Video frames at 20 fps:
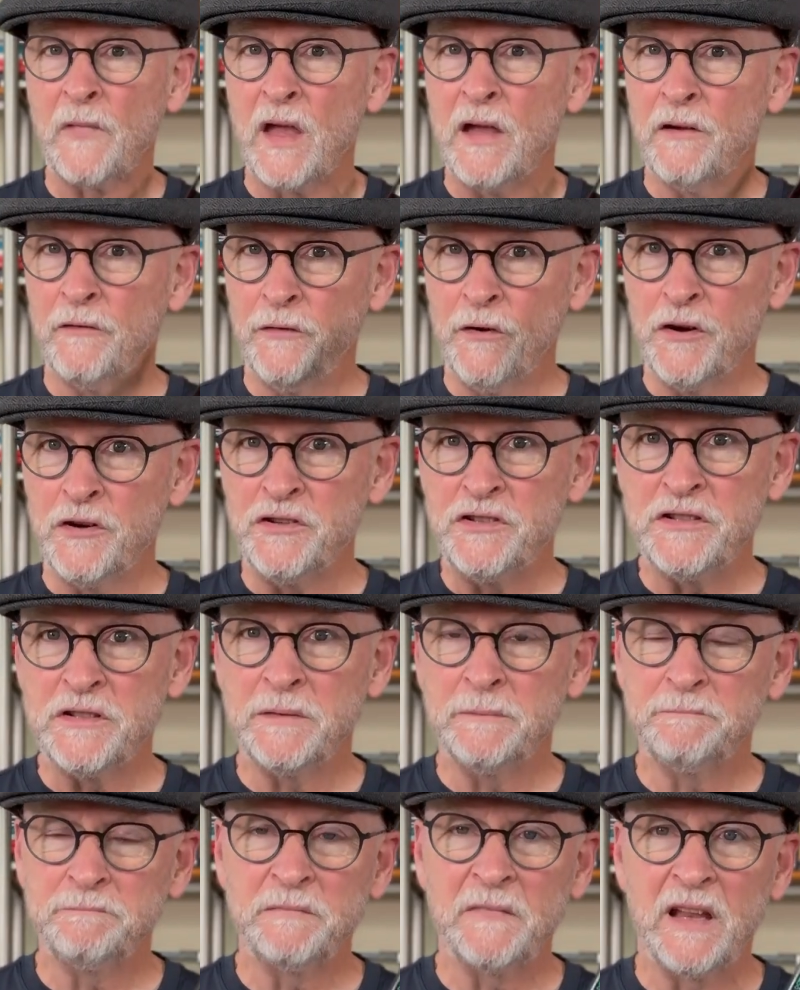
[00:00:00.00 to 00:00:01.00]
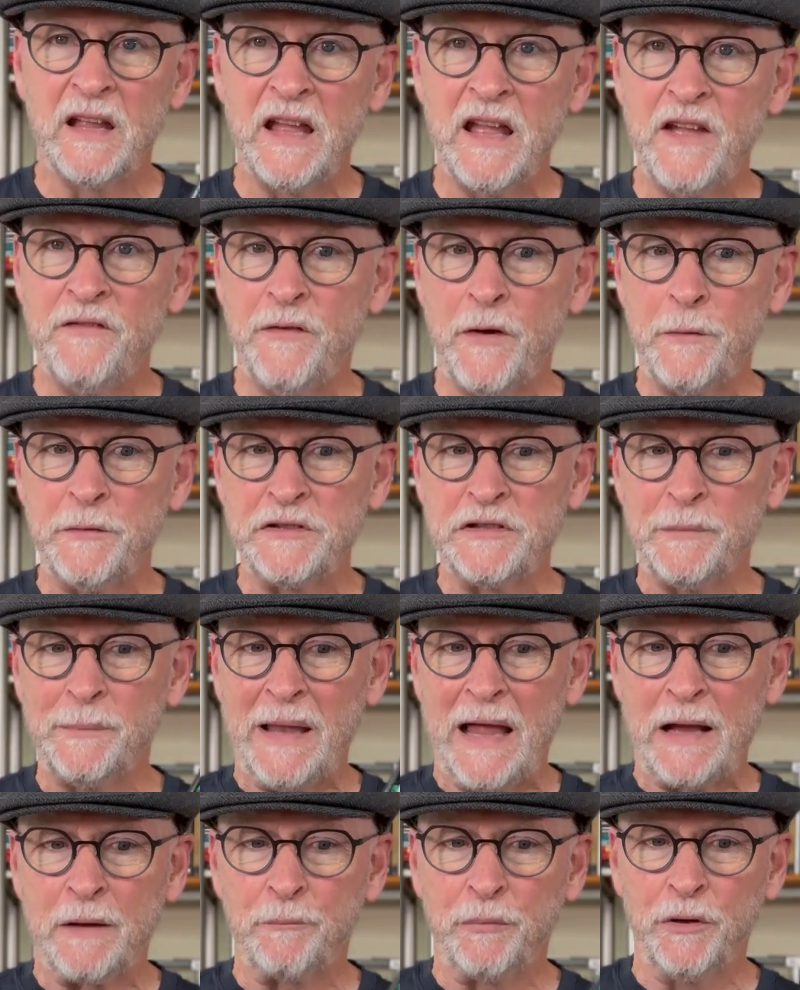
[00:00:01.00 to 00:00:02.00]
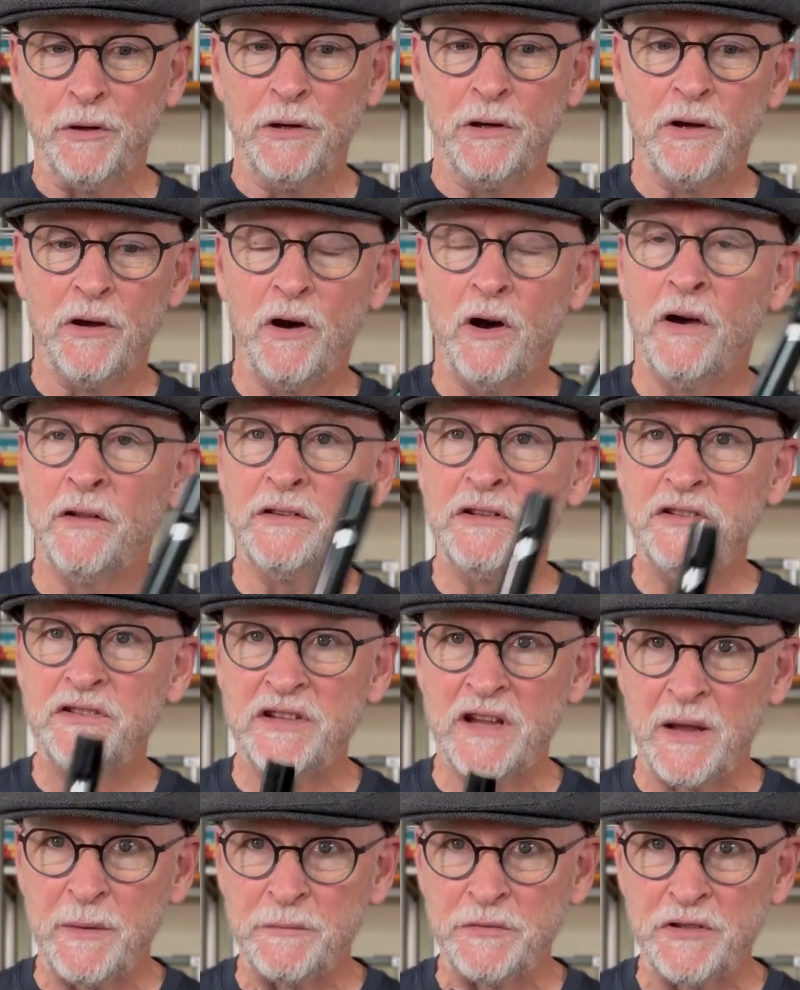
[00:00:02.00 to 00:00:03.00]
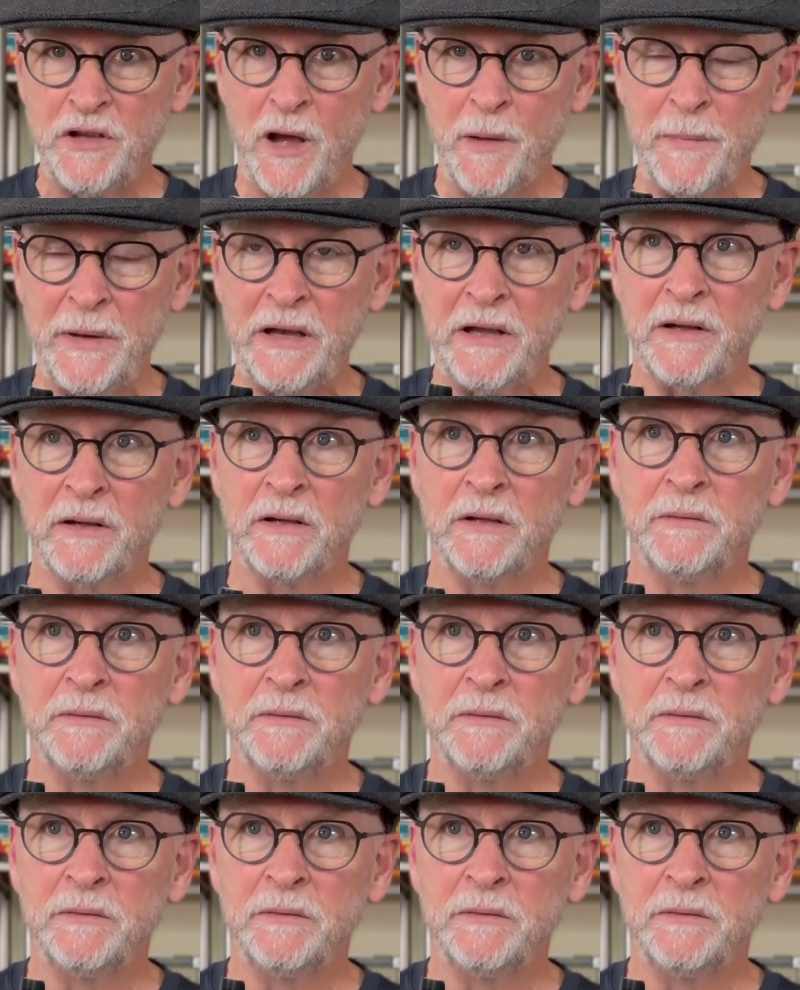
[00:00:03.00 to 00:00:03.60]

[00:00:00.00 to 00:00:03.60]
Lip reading: First, If I Was a Blackbird on the James Dominic.